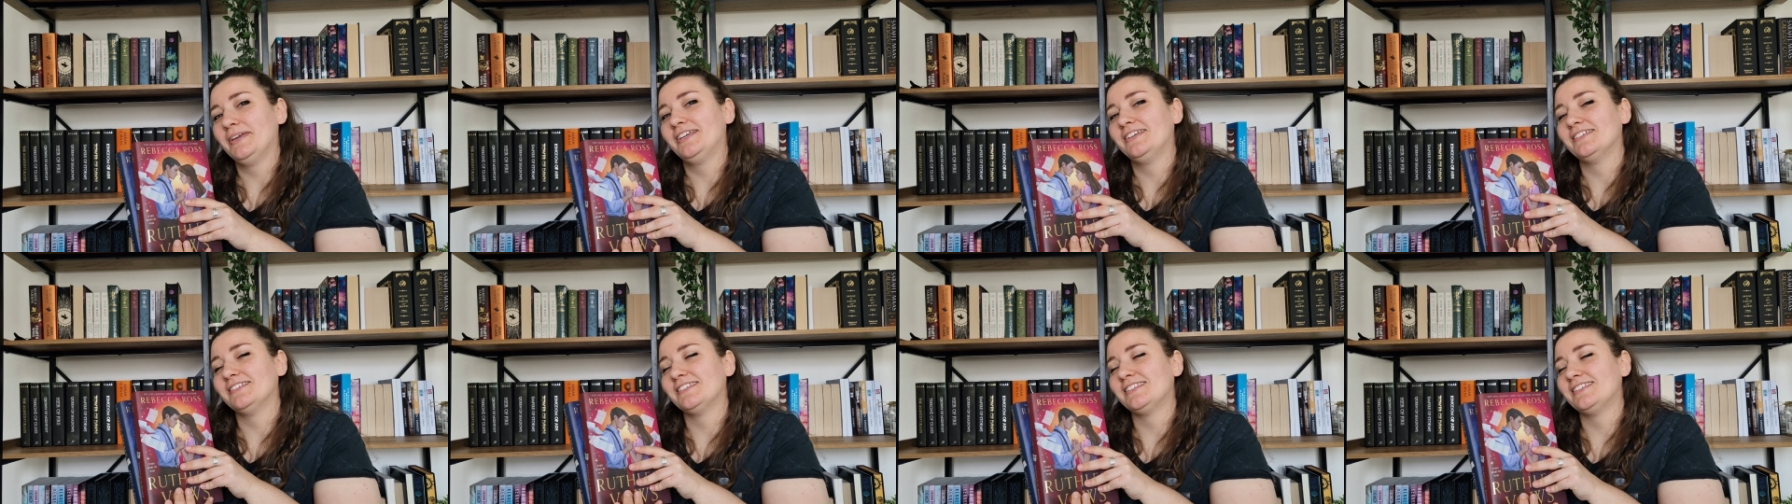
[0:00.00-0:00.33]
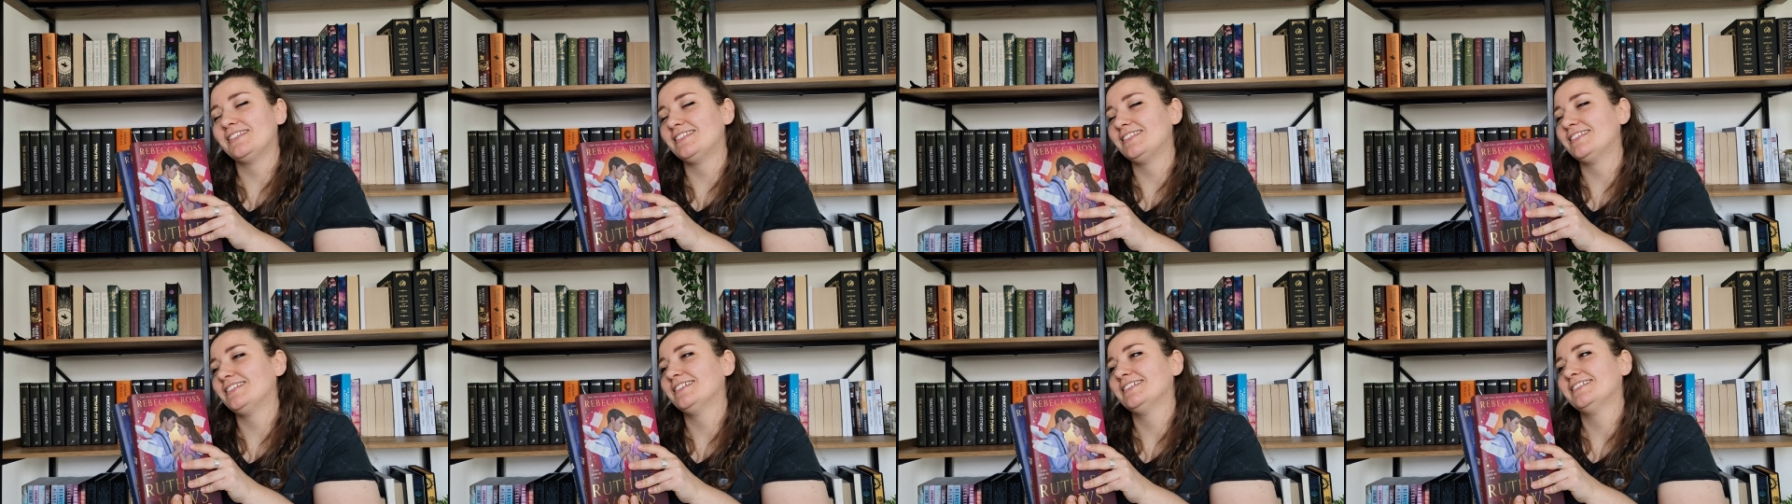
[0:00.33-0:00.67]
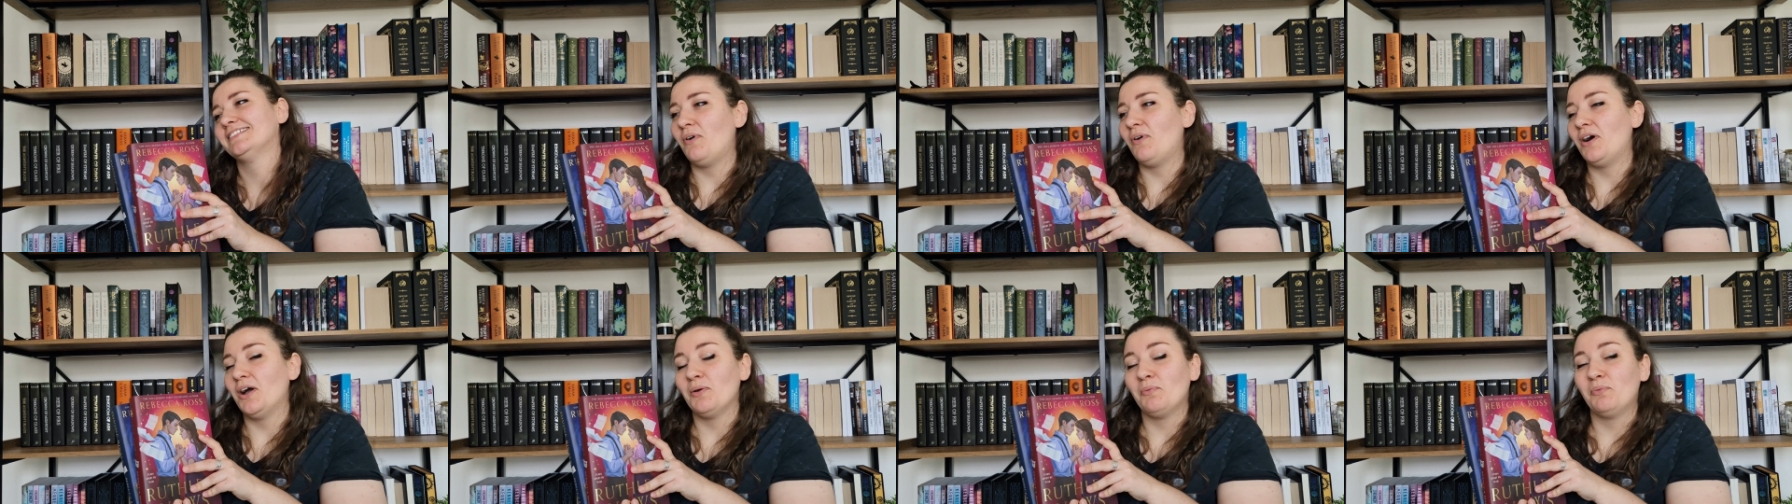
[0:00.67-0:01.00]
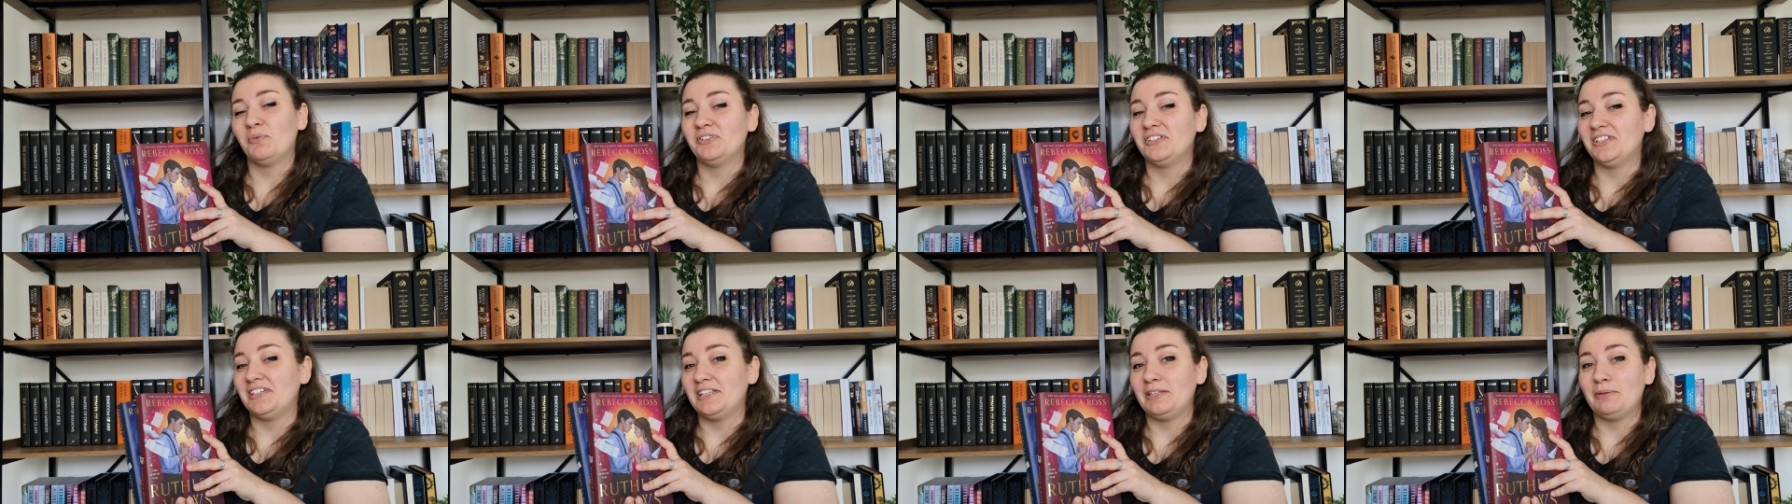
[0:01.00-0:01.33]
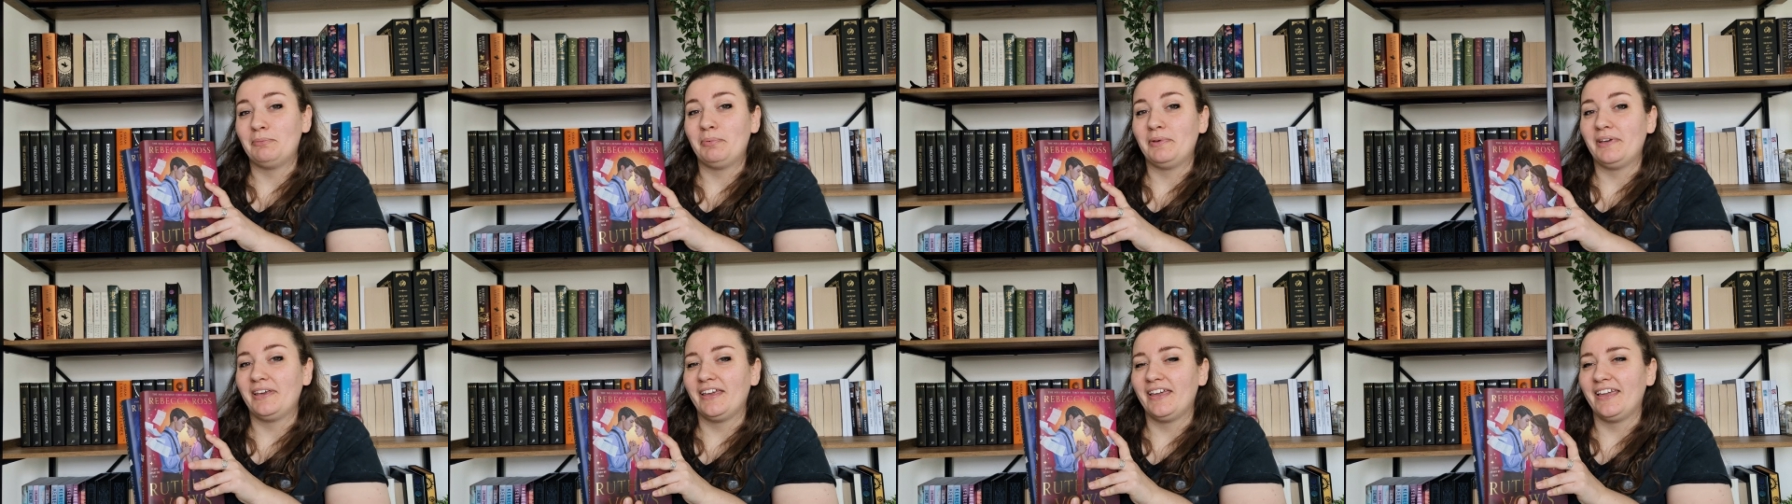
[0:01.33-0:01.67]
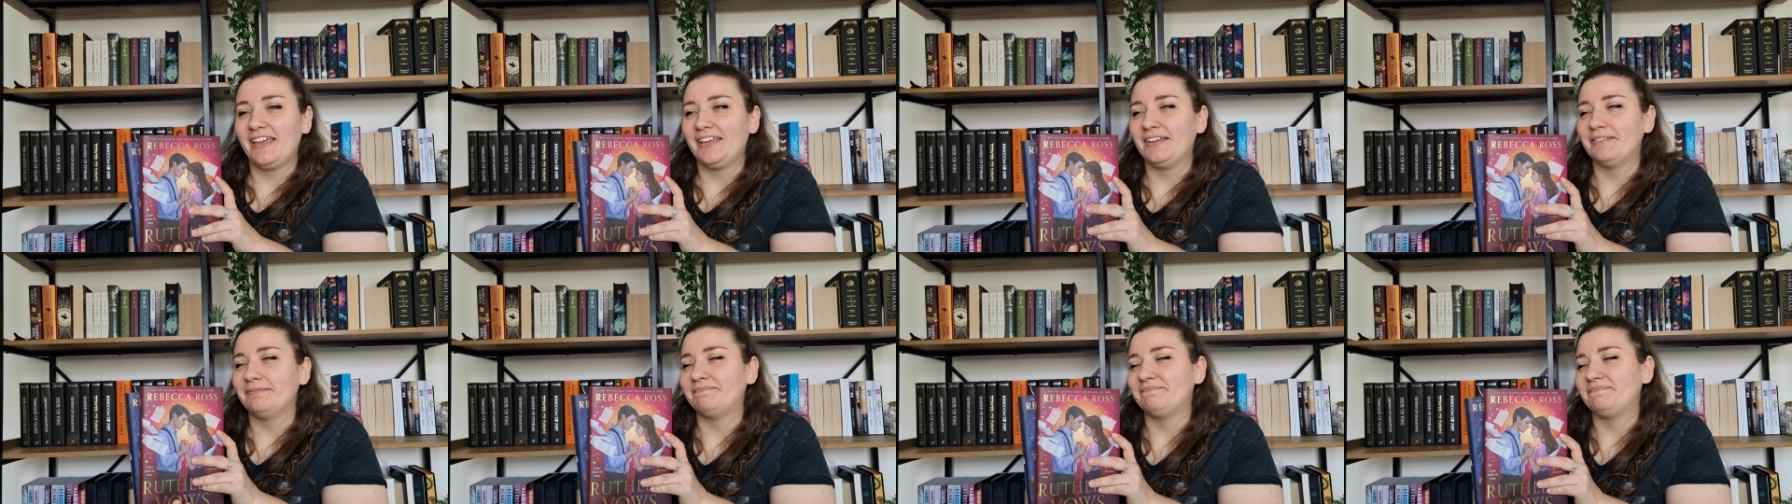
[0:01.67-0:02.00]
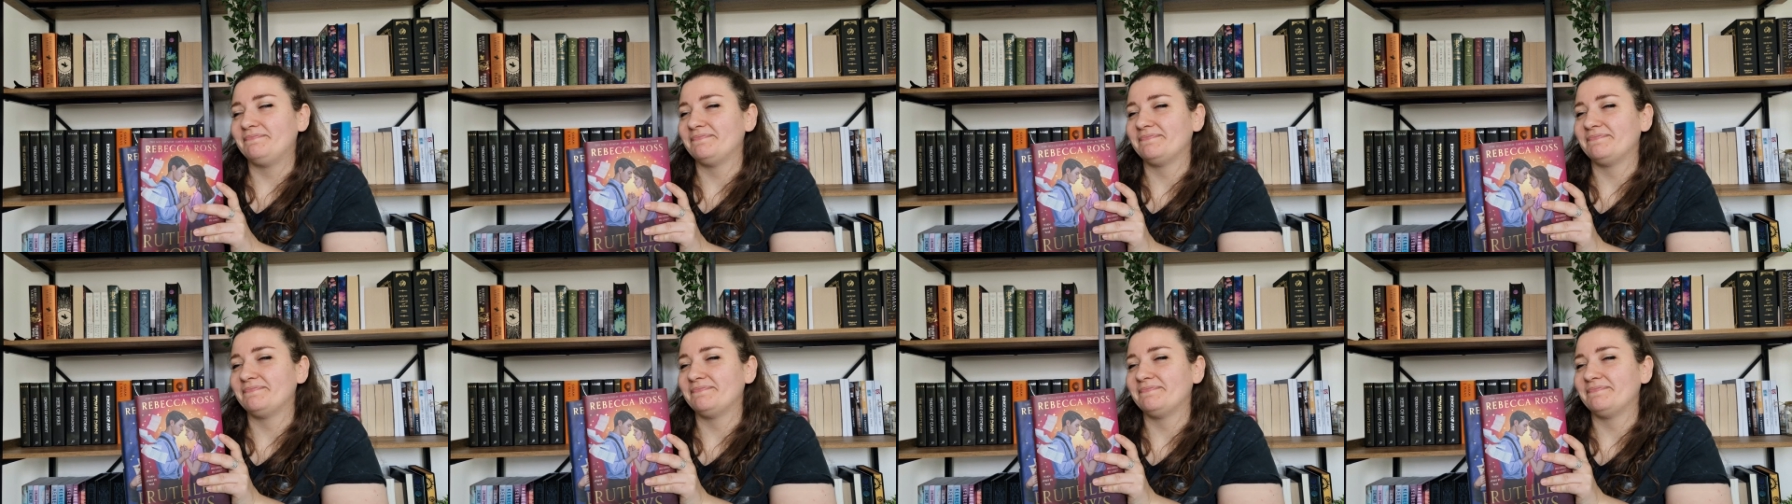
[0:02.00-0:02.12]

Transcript: because why wouldn't it be?